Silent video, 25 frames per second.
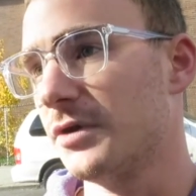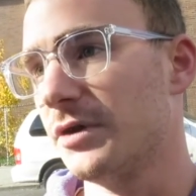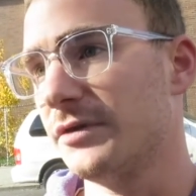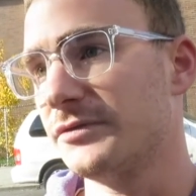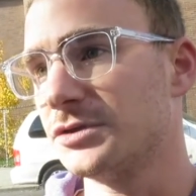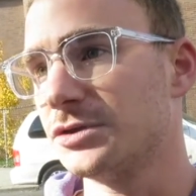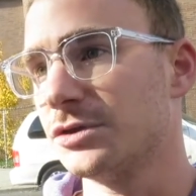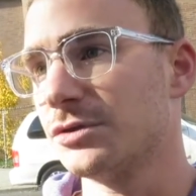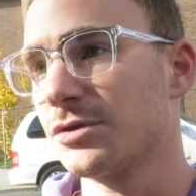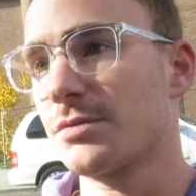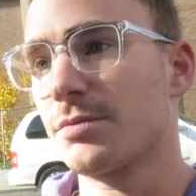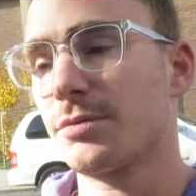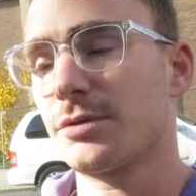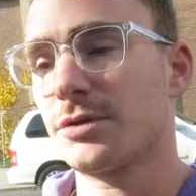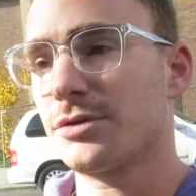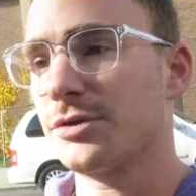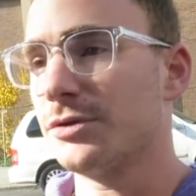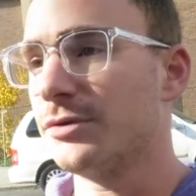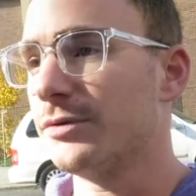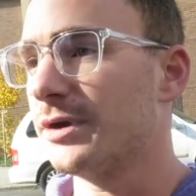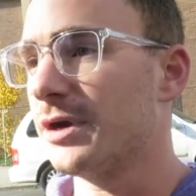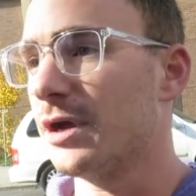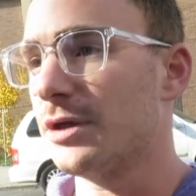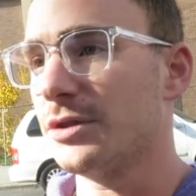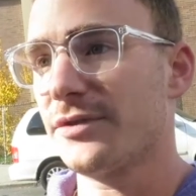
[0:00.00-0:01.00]
of Jews
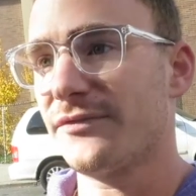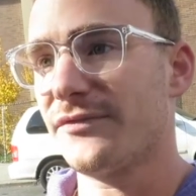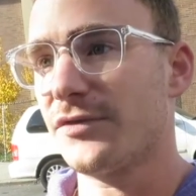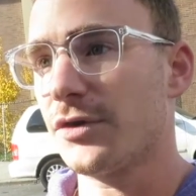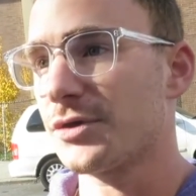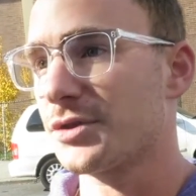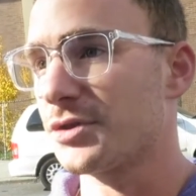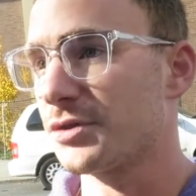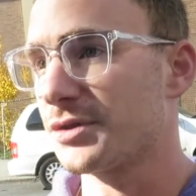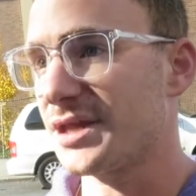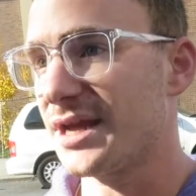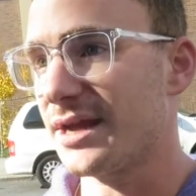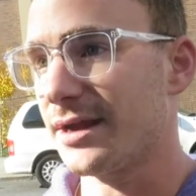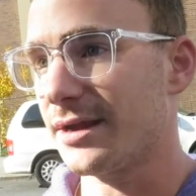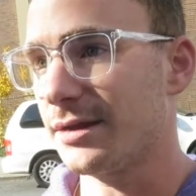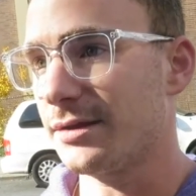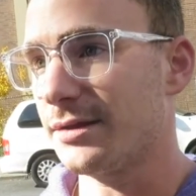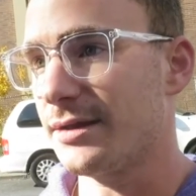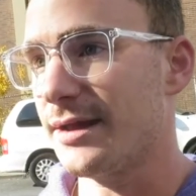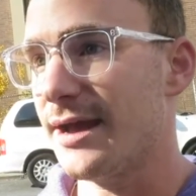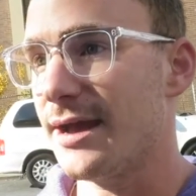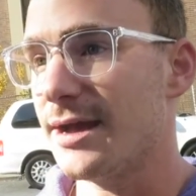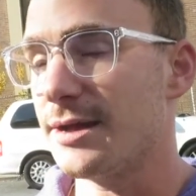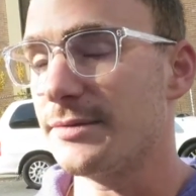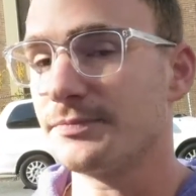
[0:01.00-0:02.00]
do it on the first or
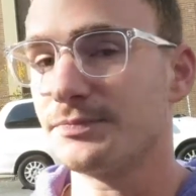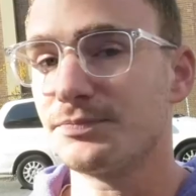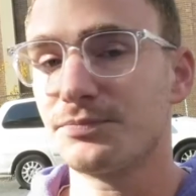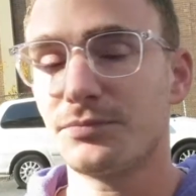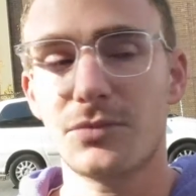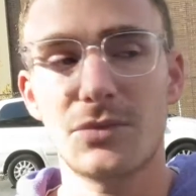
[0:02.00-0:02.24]
second day.